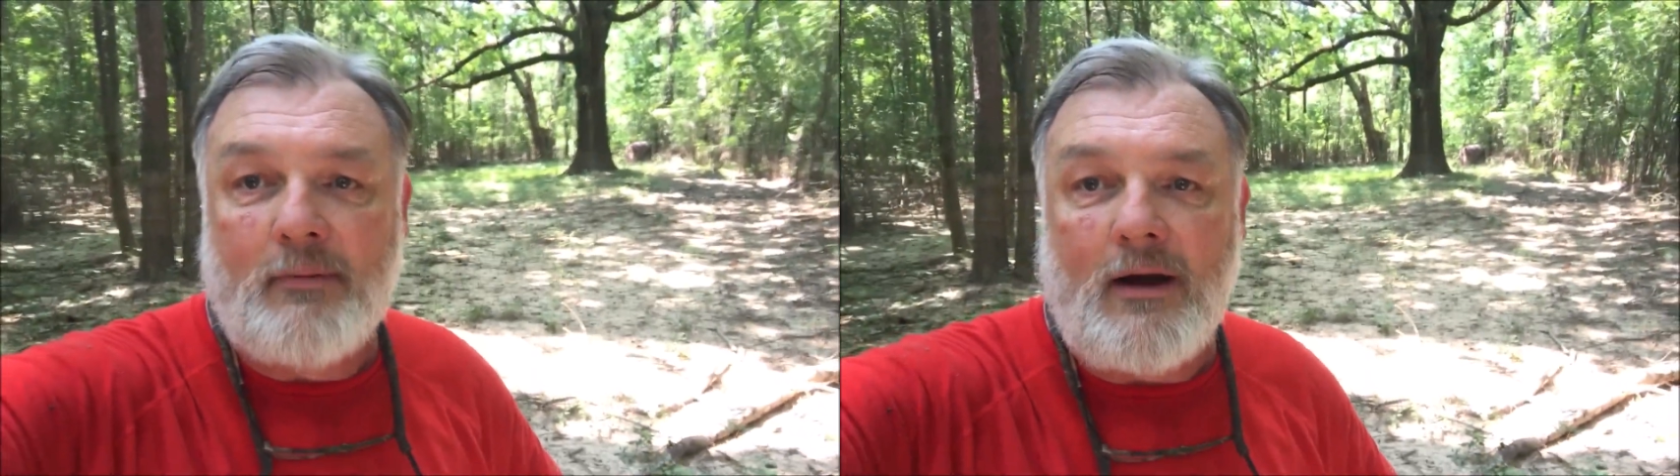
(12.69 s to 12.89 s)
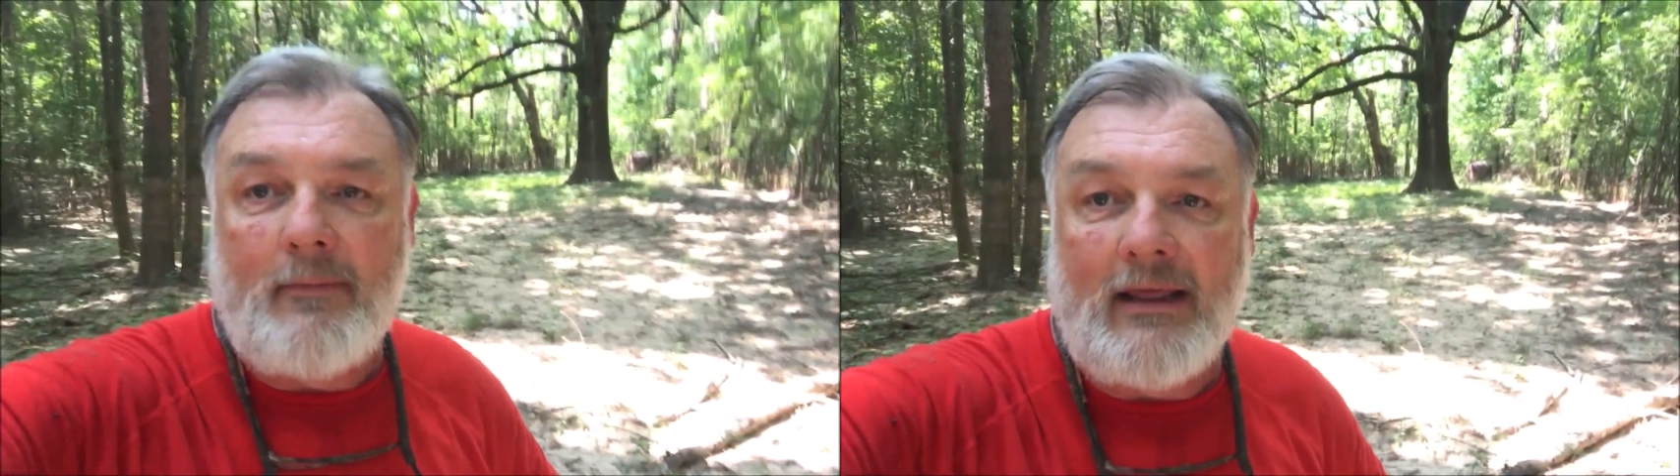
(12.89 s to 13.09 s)

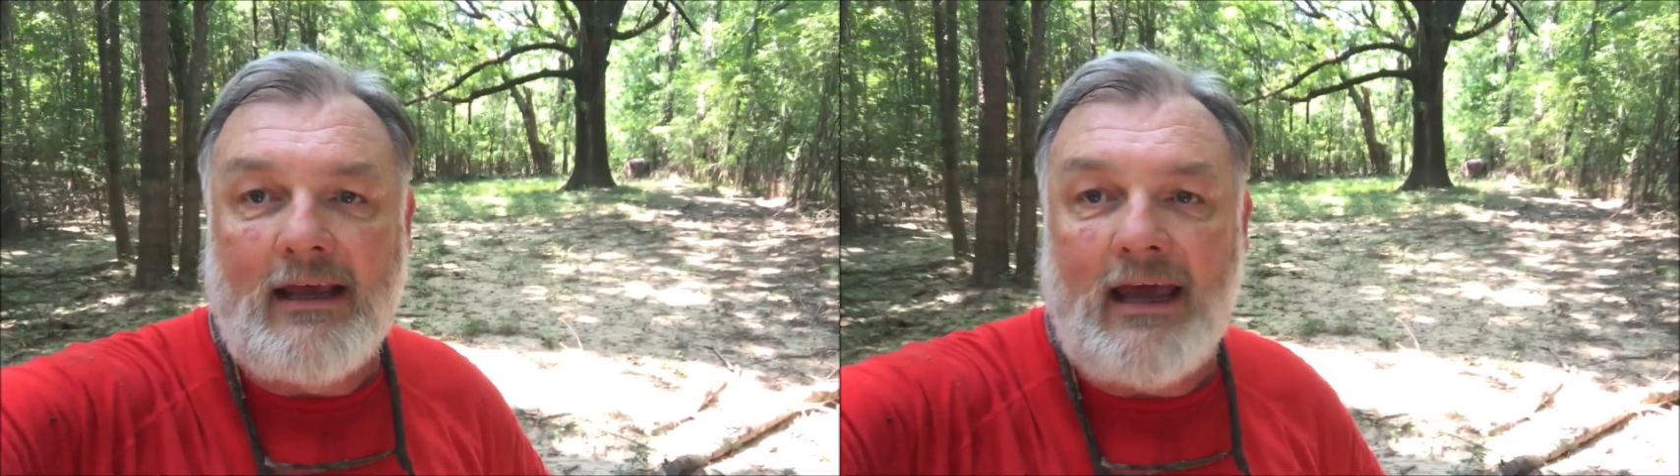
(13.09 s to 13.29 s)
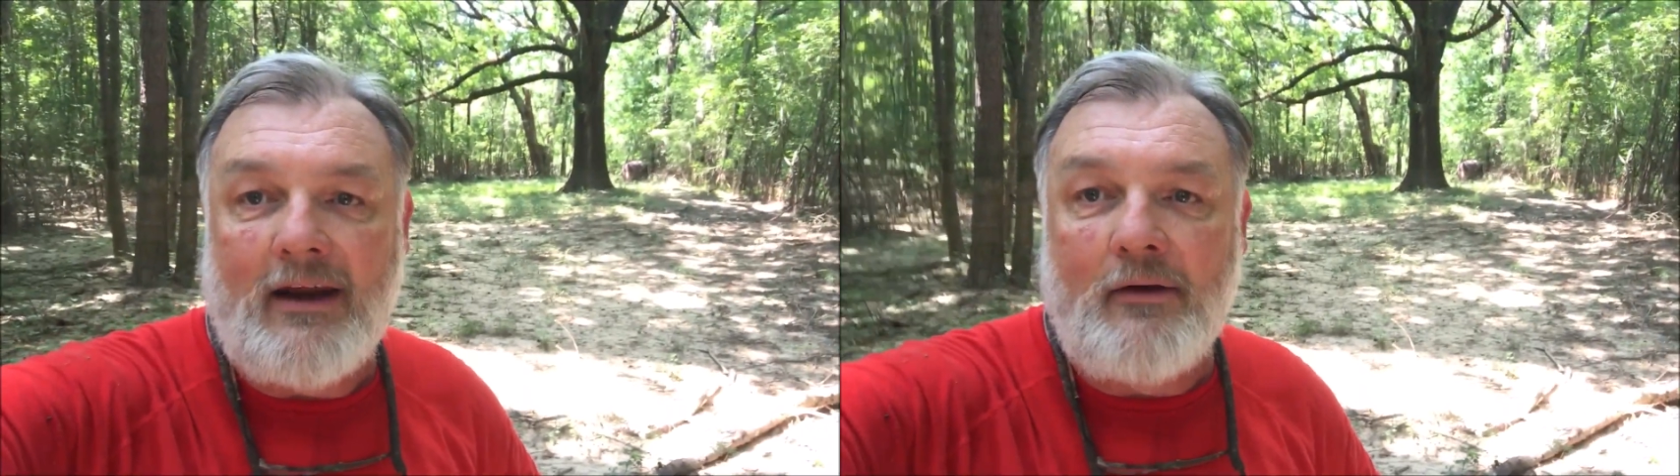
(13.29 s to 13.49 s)
property
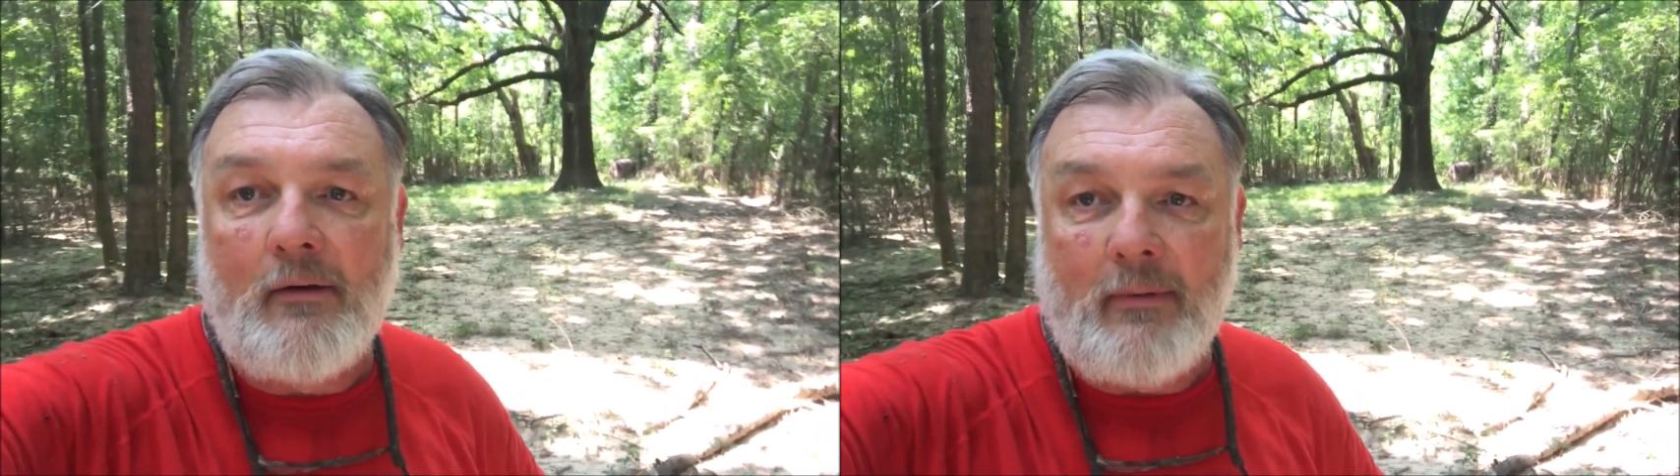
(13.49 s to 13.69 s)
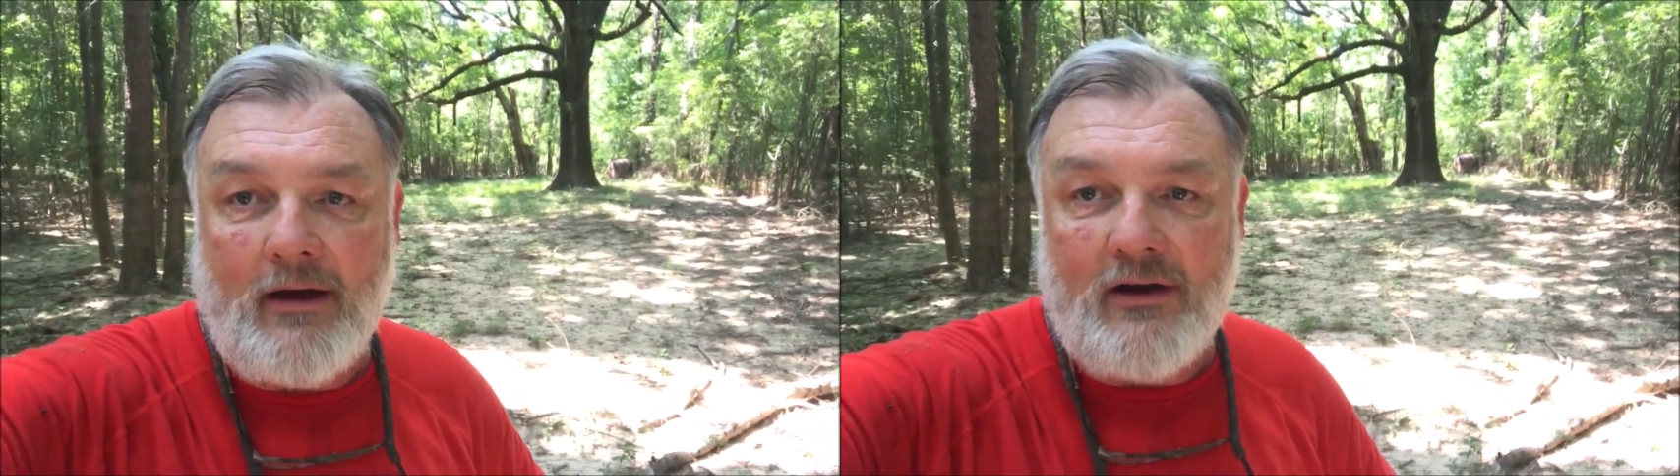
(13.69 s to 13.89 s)
in
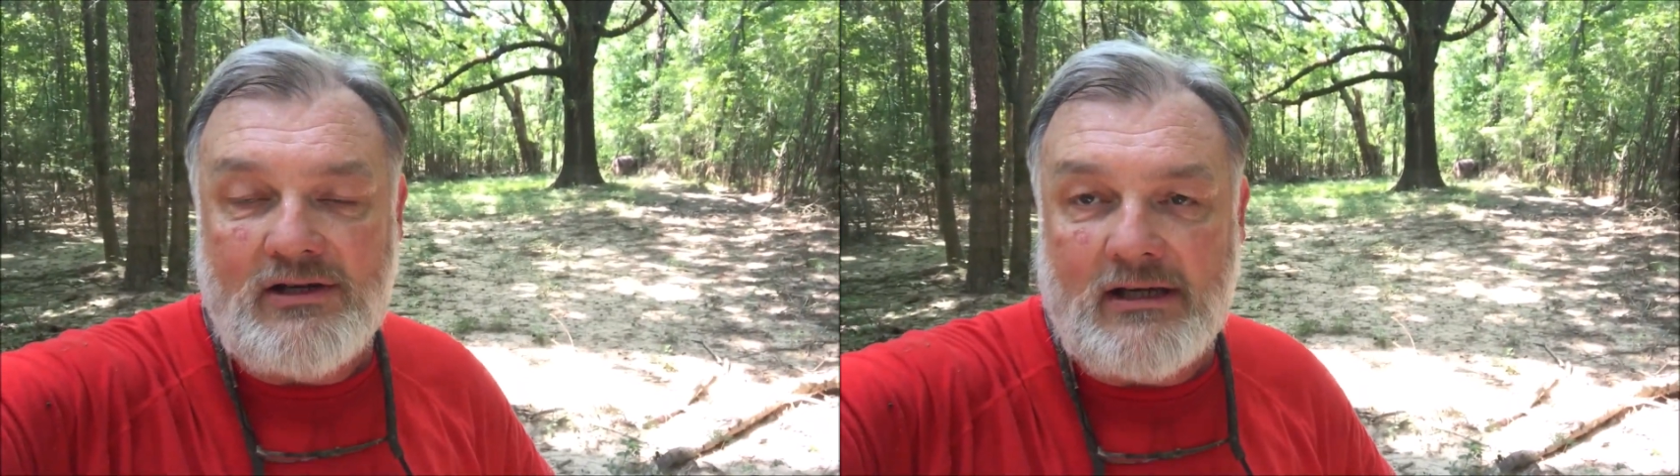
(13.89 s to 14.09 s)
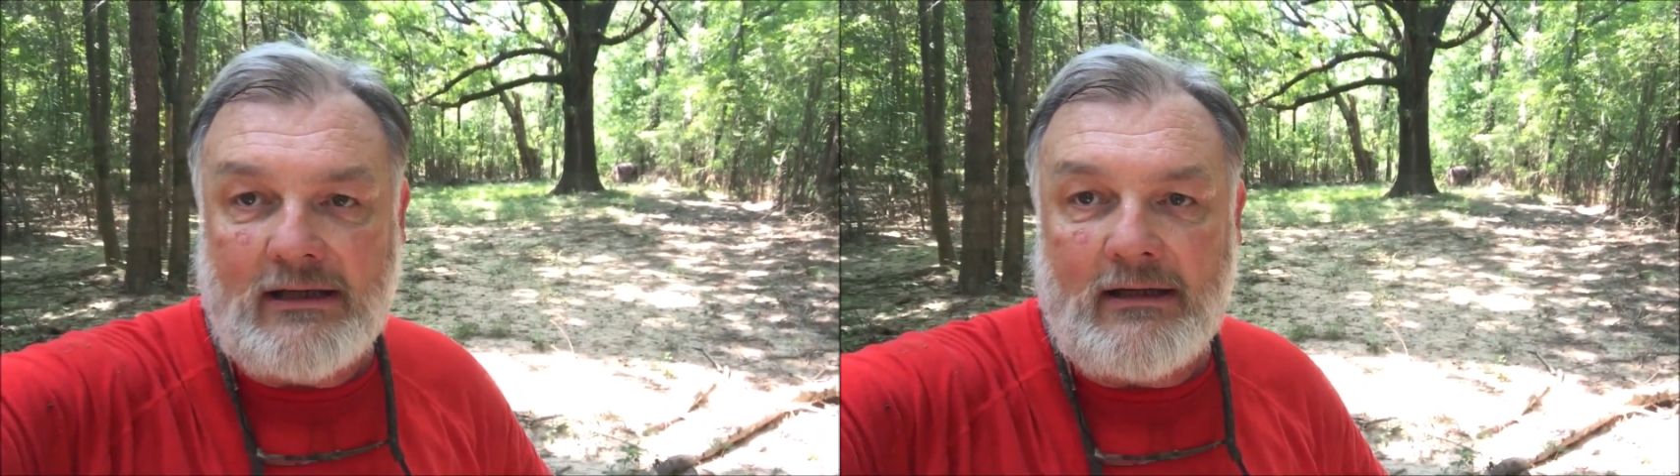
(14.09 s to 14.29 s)
Catahoula
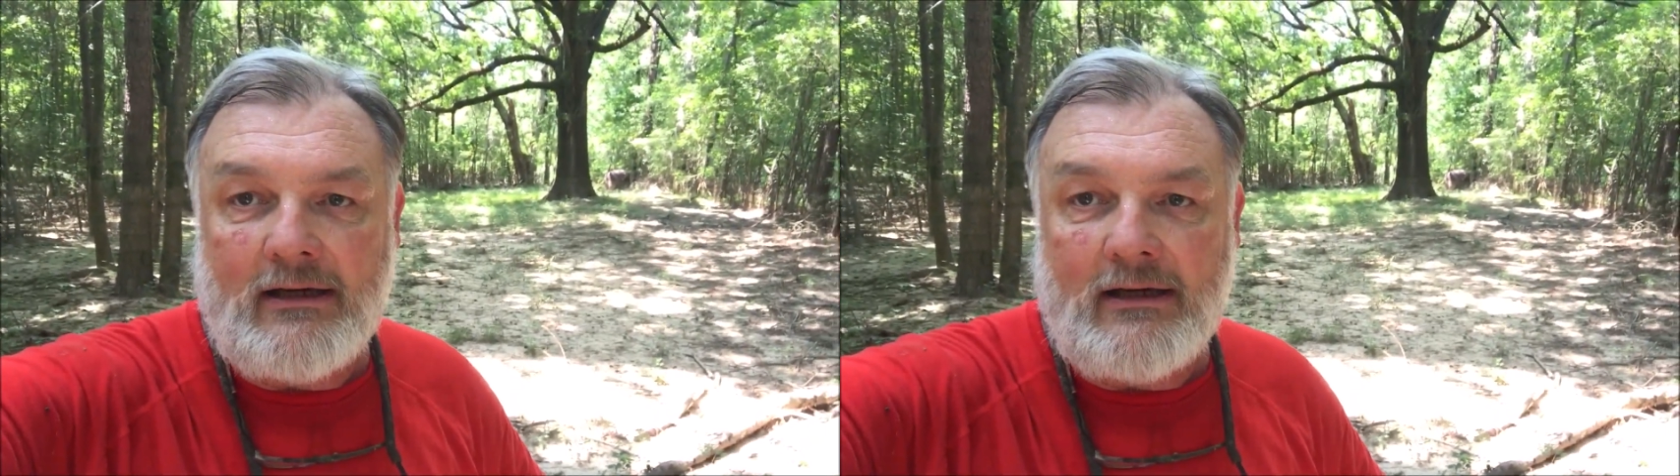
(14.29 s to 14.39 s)
Parish,